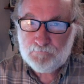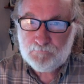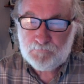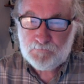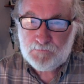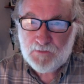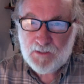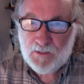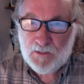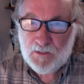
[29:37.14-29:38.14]

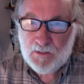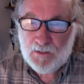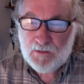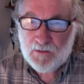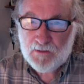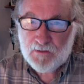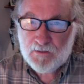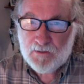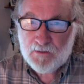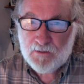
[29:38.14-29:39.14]

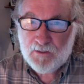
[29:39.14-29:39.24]
Nothing is said.